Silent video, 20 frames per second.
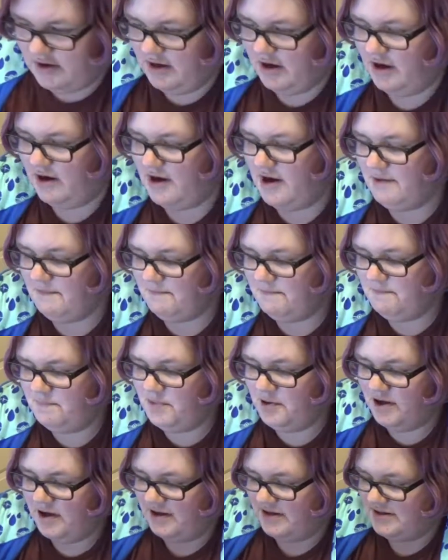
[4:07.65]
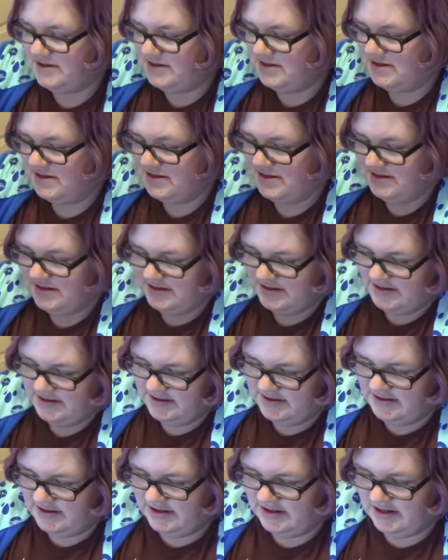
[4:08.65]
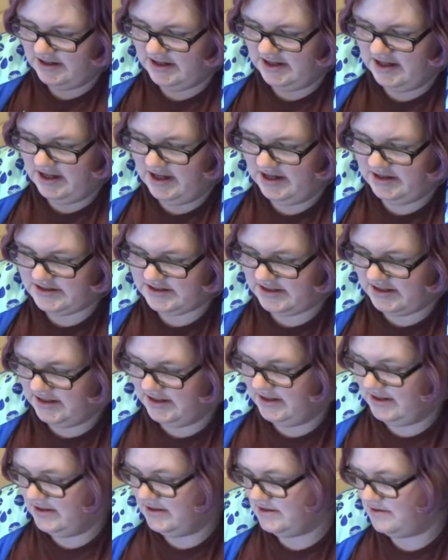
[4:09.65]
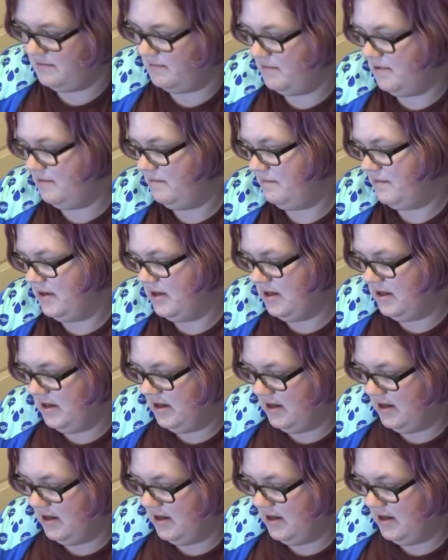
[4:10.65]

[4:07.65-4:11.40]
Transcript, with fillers: Alright, but let's get into what we,